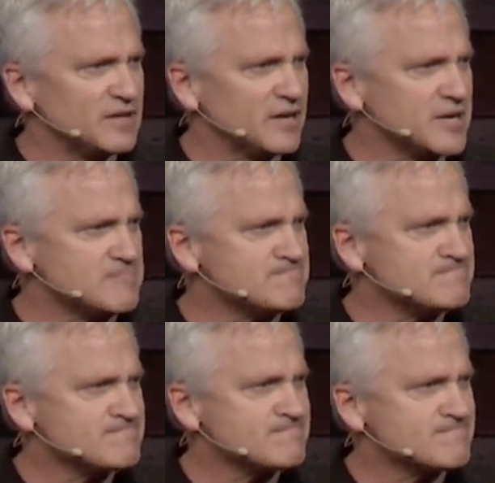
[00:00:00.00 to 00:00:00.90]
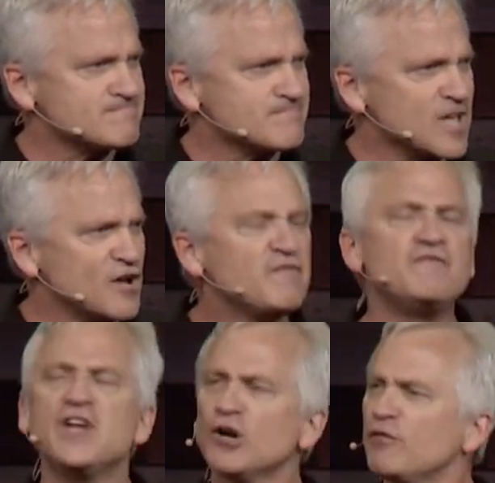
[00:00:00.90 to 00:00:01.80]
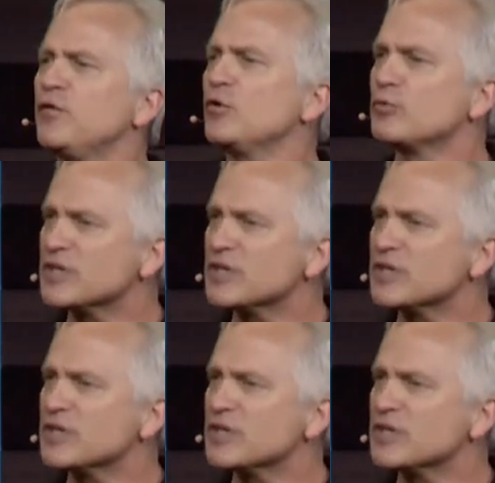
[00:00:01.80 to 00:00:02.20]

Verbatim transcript: uh, fearful